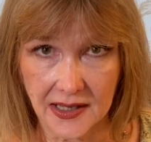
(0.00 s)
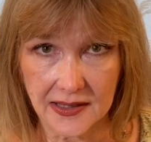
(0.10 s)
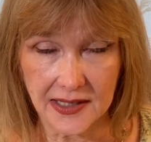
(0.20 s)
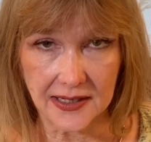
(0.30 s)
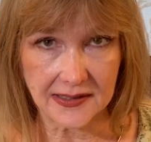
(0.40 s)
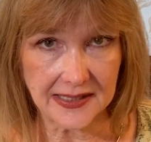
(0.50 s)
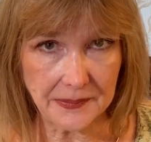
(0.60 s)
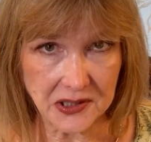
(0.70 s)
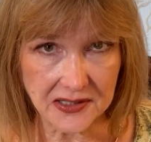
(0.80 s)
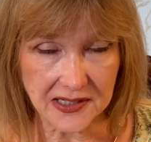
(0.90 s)
The
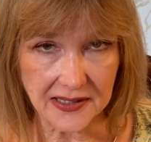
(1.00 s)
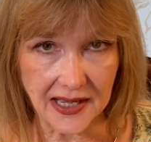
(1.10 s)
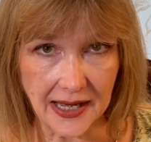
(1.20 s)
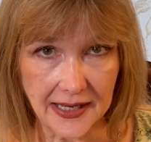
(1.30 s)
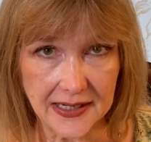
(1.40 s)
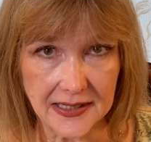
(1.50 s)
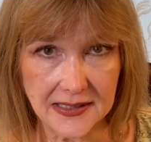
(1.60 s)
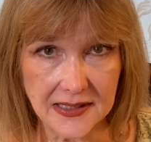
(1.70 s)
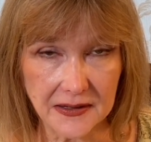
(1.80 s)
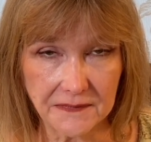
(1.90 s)
exception to that
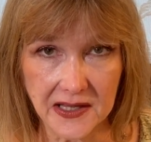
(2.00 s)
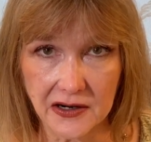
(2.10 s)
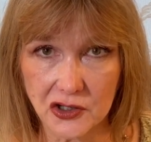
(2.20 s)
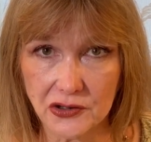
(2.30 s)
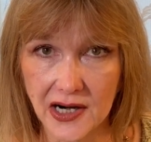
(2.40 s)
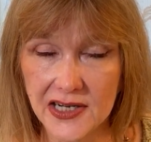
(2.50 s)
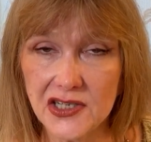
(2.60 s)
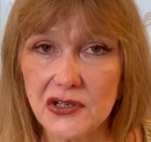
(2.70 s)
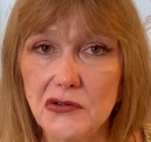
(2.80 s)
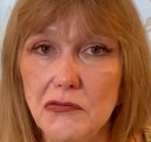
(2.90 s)
is if they are trying
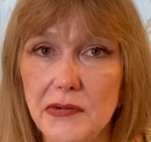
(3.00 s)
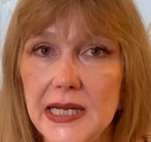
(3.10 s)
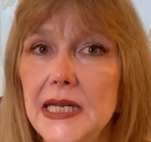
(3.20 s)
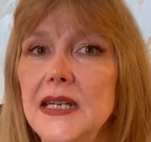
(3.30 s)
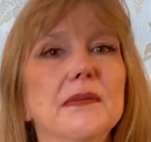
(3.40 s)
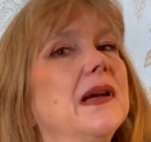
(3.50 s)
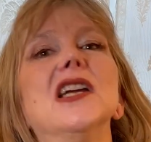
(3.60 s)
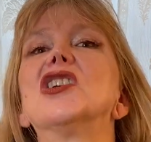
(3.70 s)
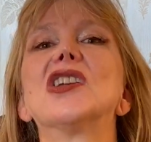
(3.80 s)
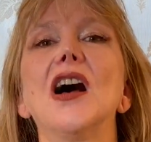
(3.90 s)
to wean a
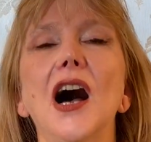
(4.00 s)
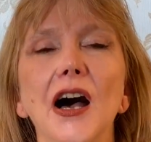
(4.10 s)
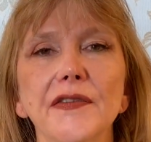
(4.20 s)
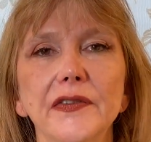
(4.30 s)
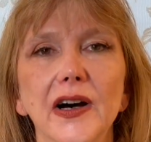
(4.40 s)
patient off of